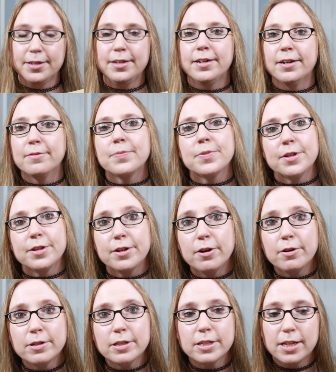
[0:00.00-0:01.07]
You know, you
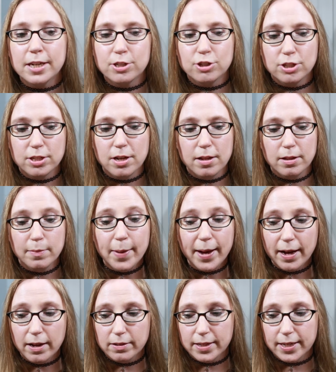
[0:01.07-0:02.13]
know Lush is all
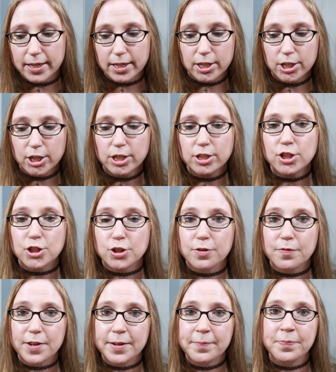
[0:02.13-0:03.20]
about like
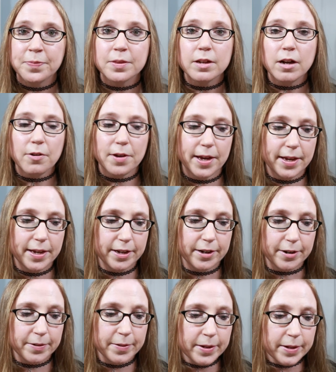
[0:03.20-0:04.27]
conserving. Okay,
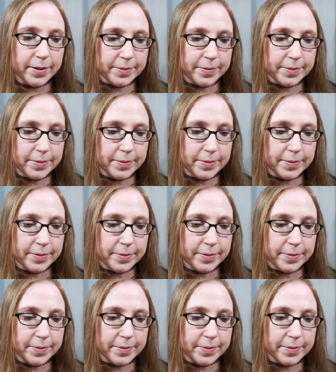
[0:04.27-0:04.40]
here.